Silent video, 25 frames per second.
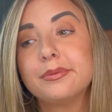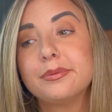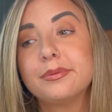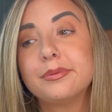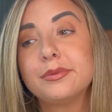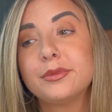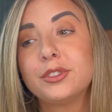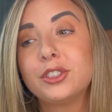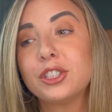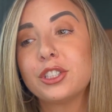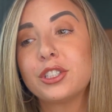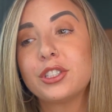
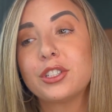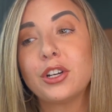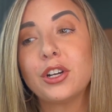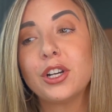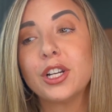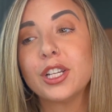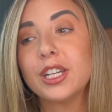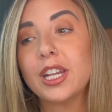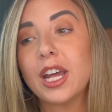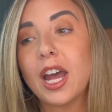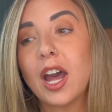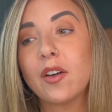Just
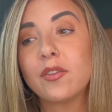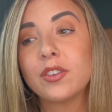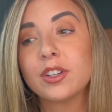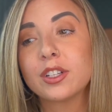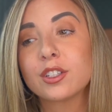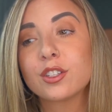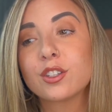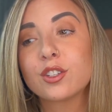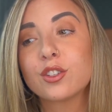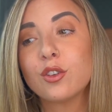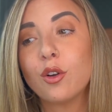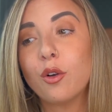started
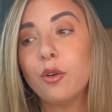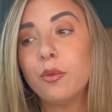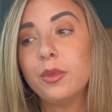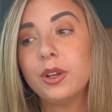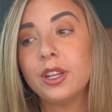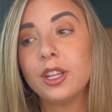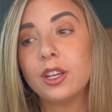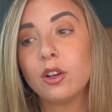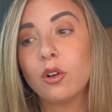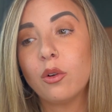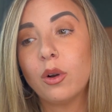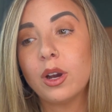having so
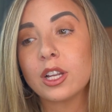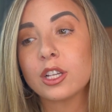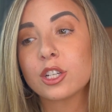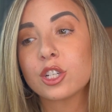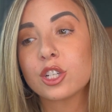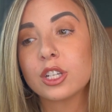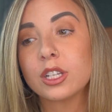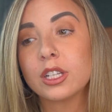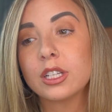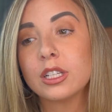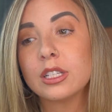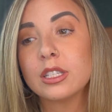many
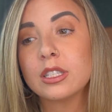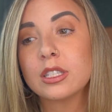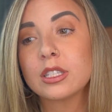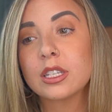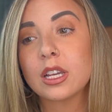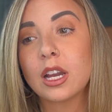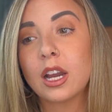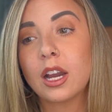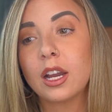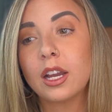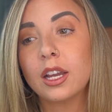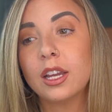questions.
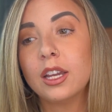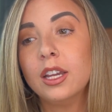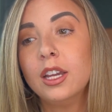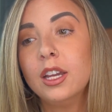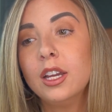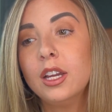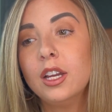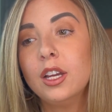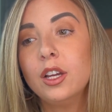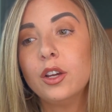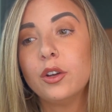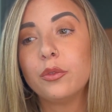I
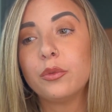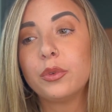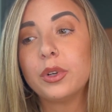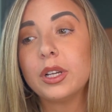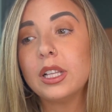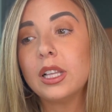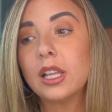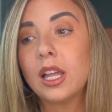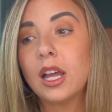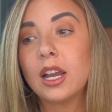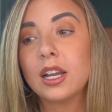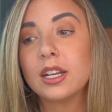
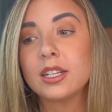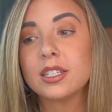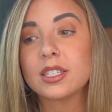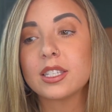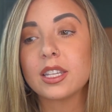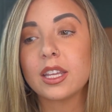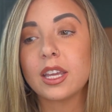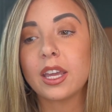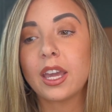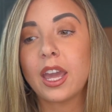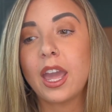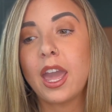realized
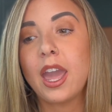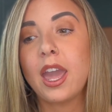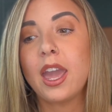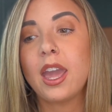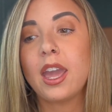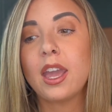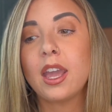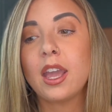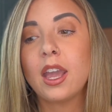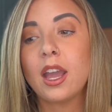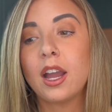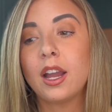like,
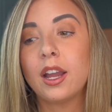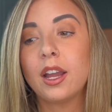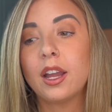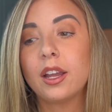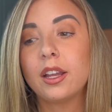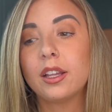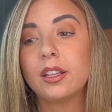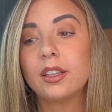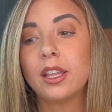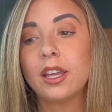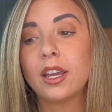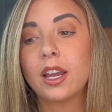hey,
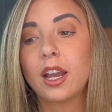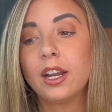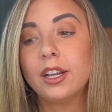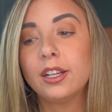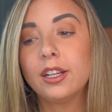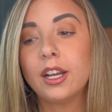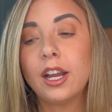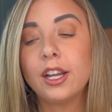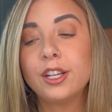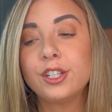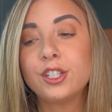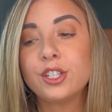
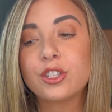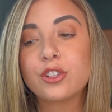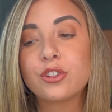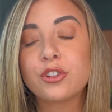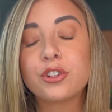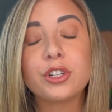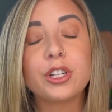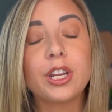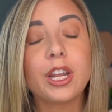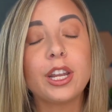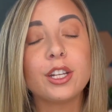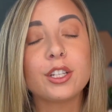I just
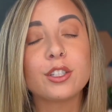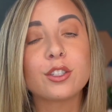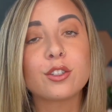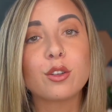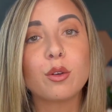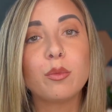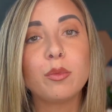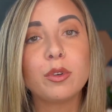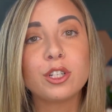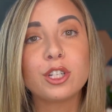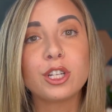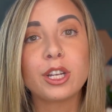created
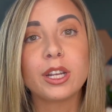so much